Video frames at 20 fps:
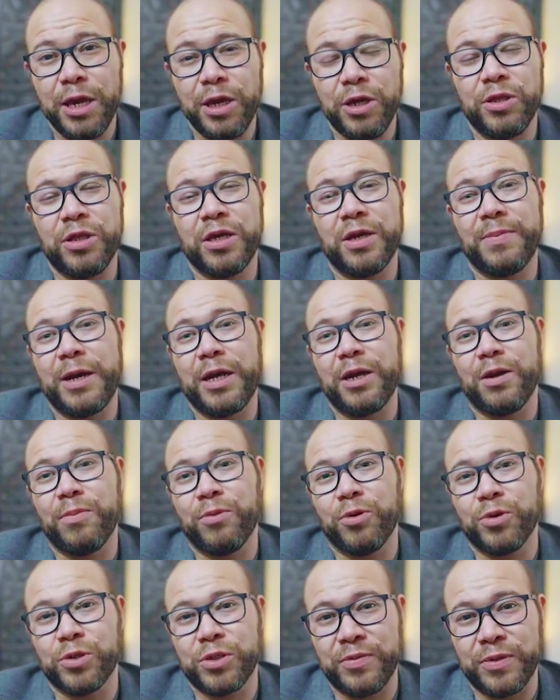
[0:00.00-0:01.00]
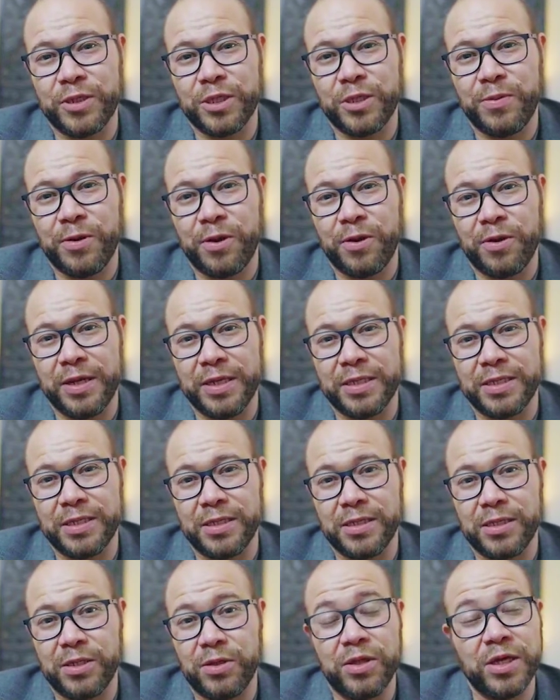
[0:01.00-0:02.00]
You think about immersive
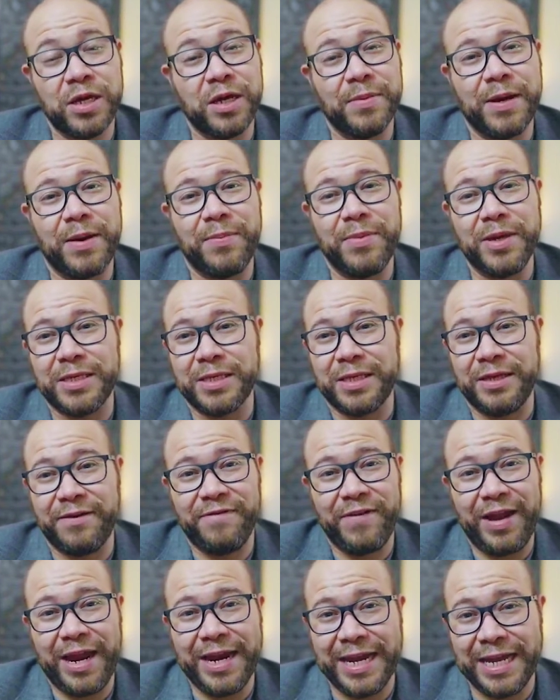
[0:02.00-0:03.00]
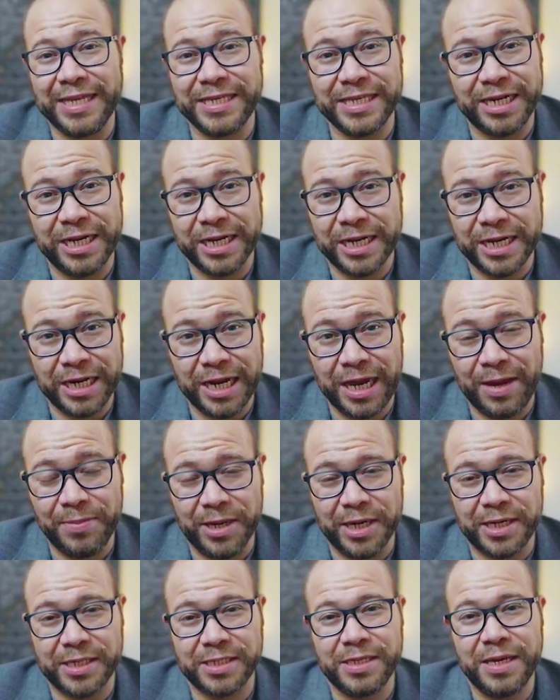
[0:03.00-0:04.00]
experiences. You think about basically finance and
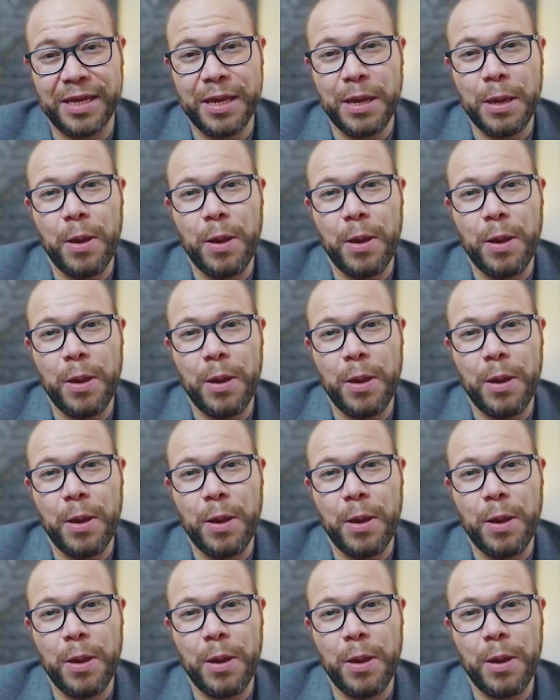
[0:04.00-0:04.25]
economics.